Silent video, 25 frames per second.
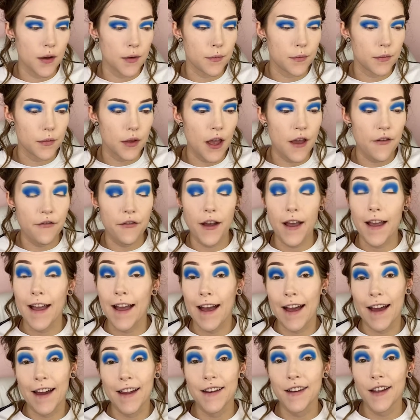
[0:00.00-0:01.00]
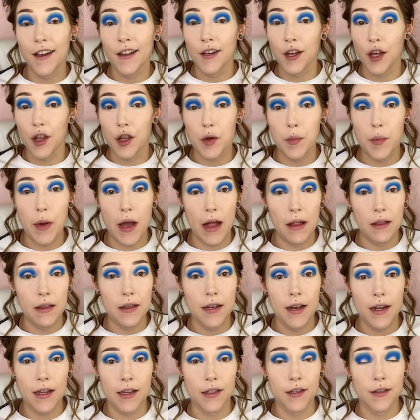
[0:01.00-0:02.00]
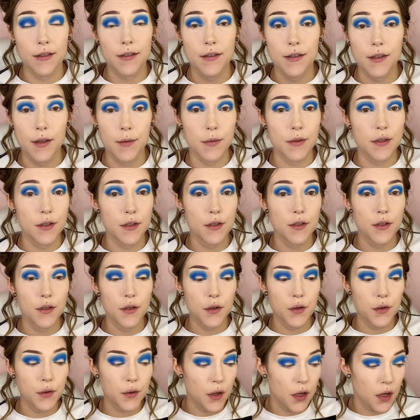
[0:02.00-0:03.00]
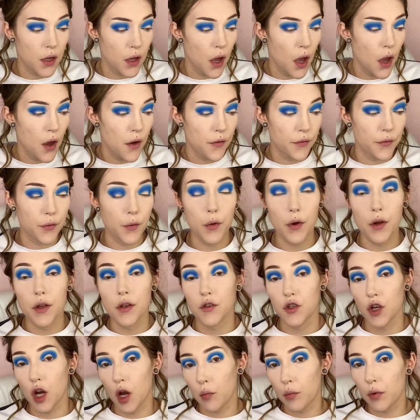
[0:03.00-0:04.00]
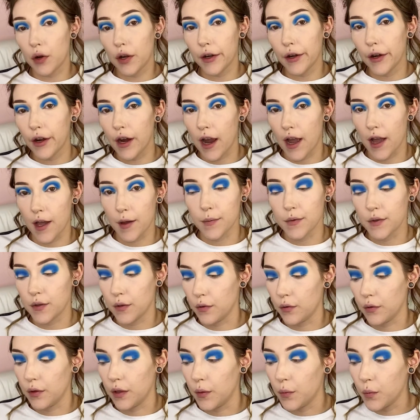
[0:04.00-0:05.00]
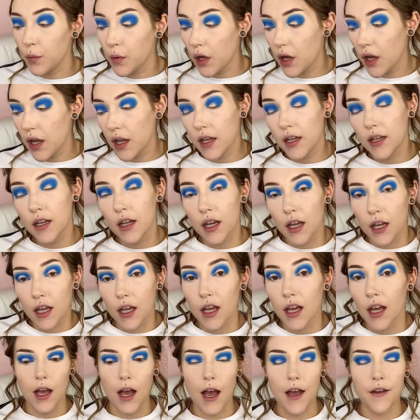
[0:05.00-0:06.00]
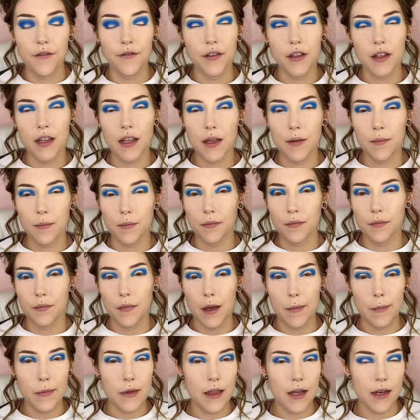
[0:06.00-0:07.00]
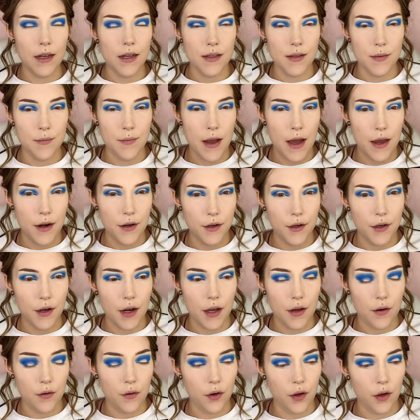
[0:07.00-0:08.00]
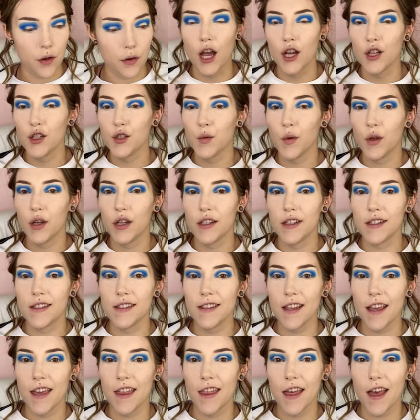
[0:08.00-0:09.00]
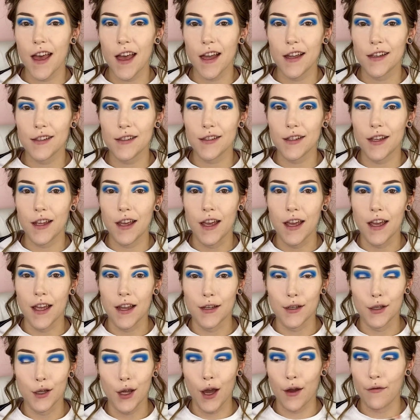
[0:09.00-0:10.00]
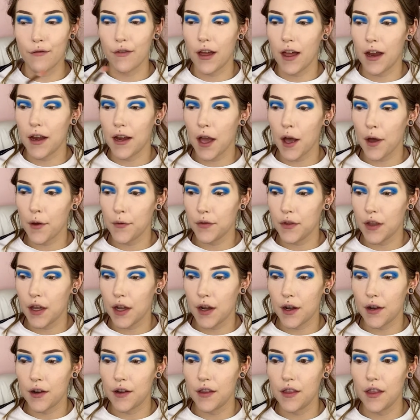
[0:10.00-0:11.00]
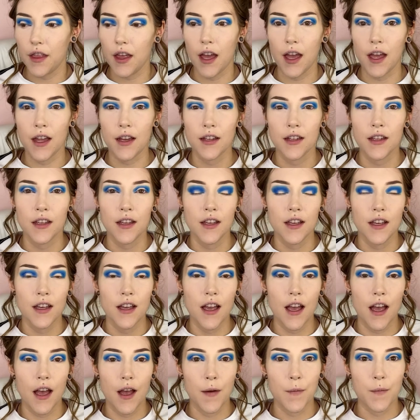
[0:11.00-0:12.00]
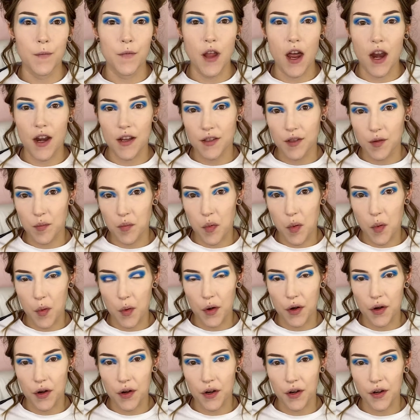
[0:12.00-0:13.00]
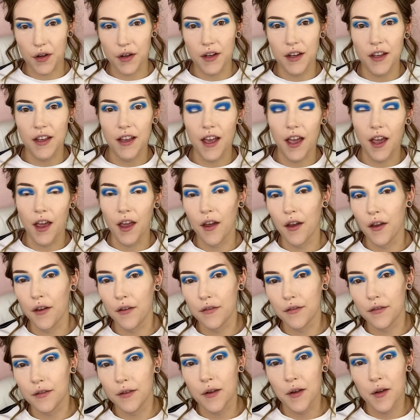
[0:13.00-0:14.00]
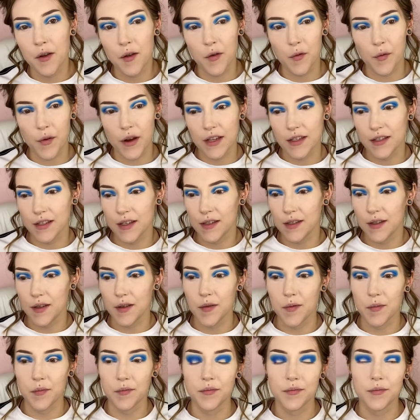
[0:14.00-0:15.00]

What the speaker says: If I had another palette I could substitute for the Jawbreaker, I absolutely would. I feel like maybe that doesn't matter, I don't know. I just wanted to say that and have that out there, that I'm not a supporter of racism